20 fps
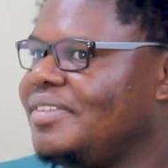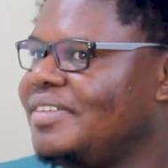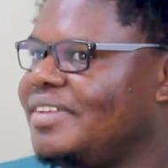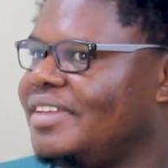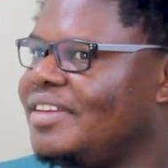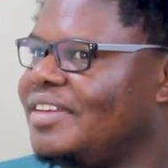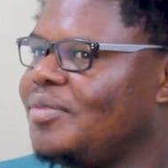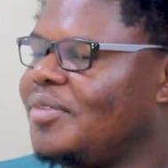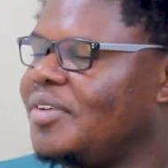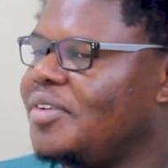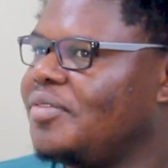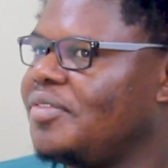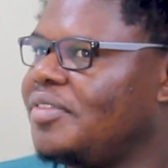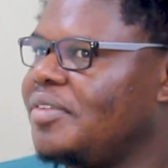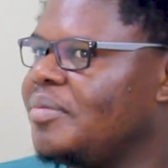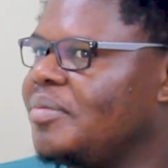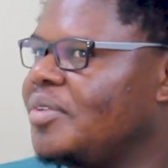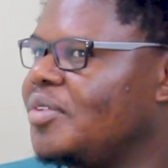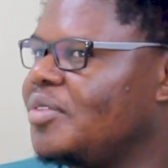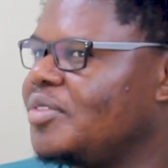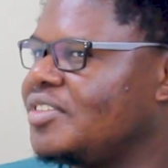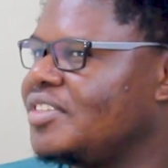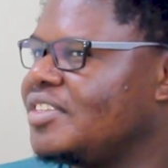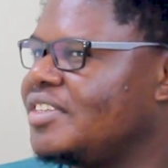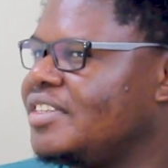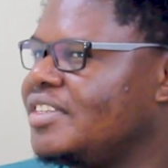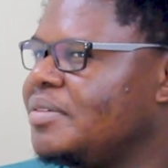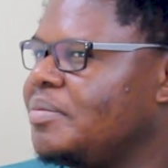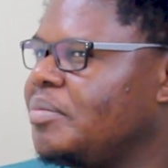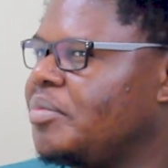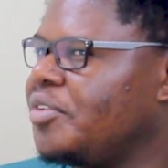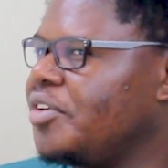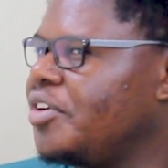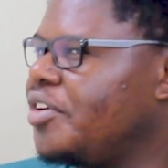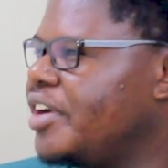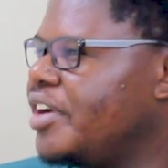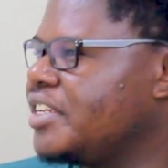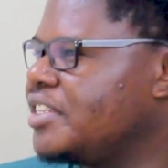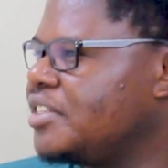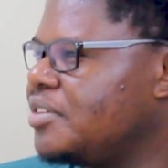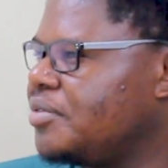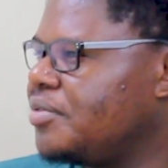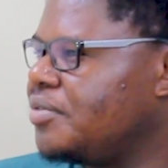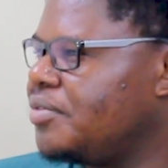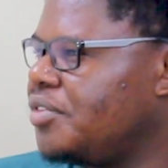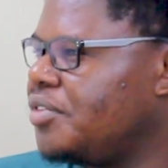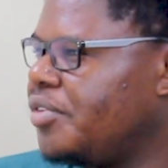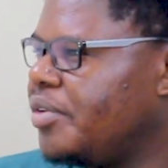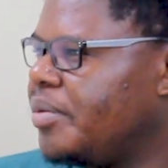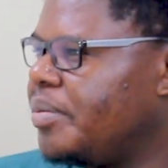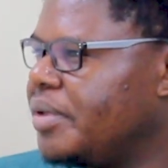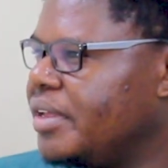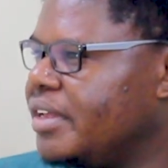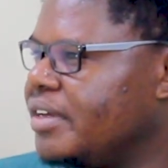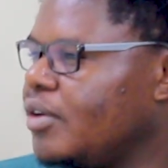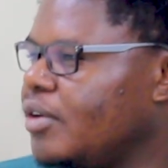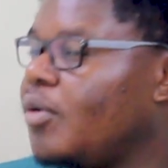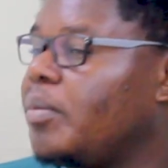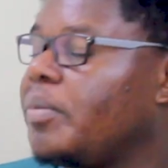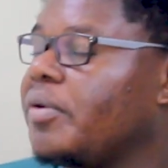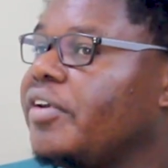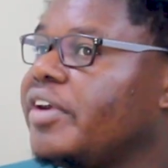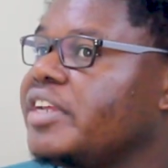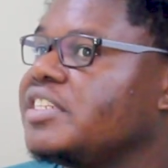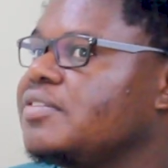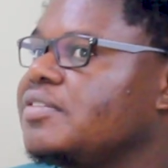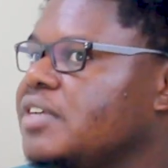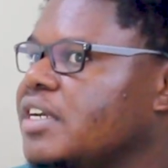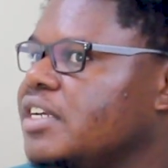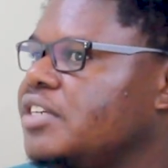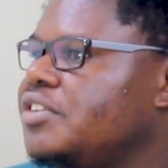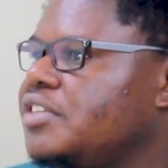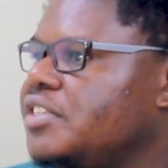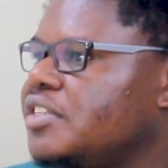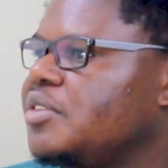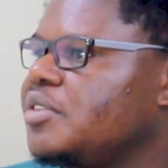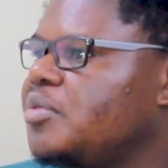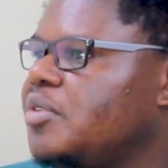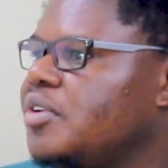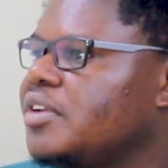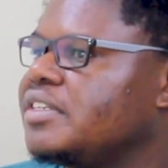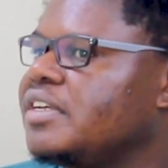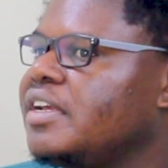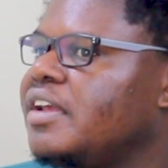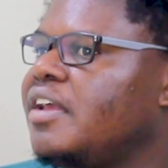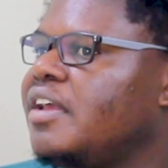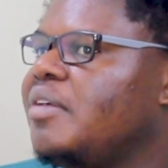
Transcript: in one of the most progressive European or progressive countries in the world?